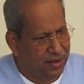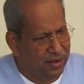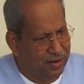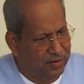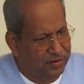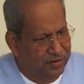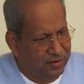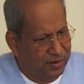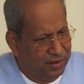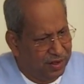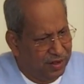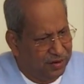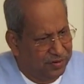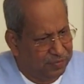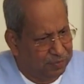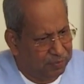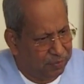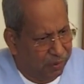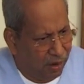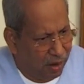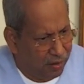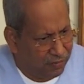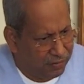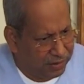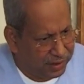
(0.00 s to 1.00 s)
He is in his
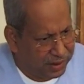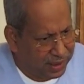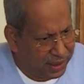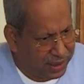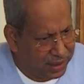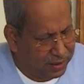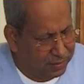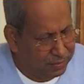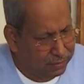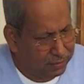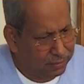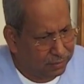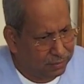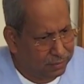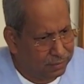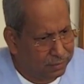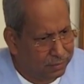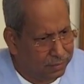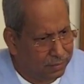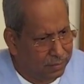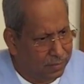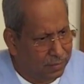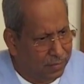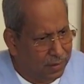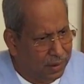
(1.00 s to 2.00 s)
poverty,
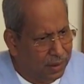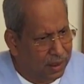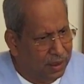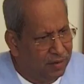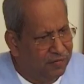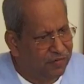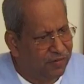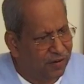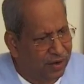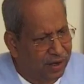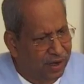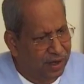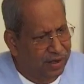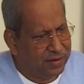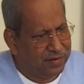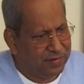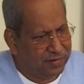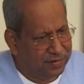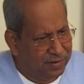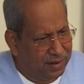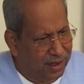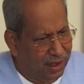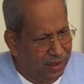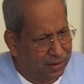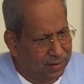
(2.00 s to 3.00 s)
he
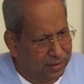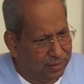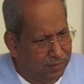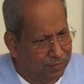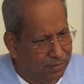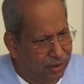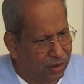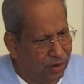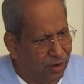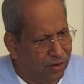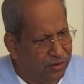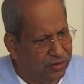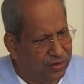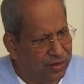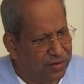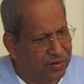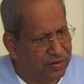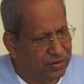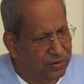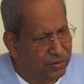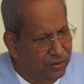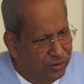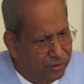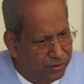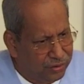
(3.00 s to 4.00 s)
forgets death because
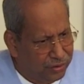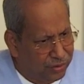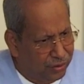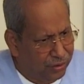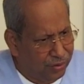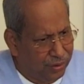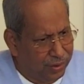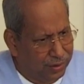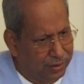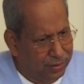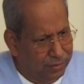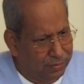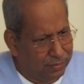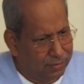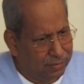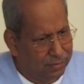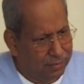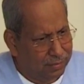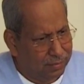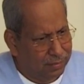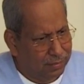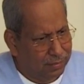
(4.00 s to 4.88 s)
he is used to it.